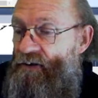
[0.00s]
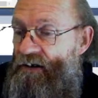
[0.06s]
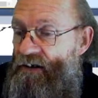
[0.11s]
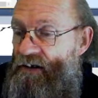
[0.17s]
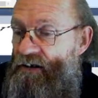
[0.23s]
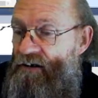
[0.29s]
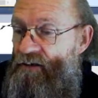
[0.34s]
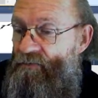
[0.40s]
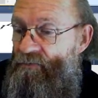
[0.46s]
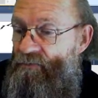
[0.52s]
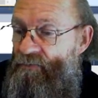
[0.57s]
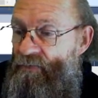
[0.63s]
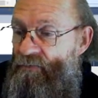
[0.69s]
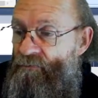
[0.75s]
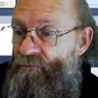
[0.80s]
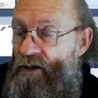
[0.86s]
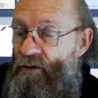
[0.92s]
again,
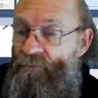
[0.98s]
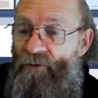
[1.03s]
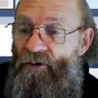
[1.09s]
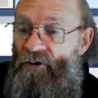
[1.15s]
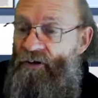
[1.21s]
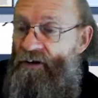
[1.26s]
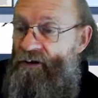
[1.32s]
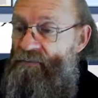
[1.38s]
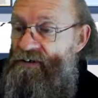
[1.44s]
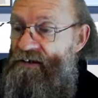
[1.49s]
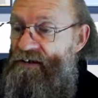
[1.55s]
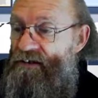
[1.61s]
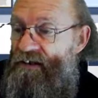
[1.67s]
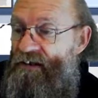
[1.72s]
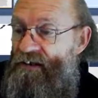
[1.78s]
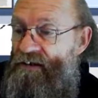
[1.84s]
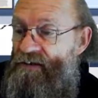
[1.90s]
my program
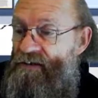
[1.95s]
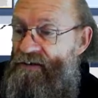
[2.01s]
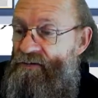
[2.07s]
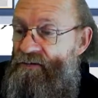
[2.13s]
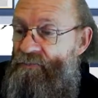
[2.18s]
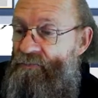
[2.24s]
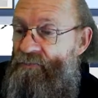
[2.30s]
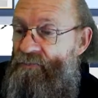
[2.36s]
settings,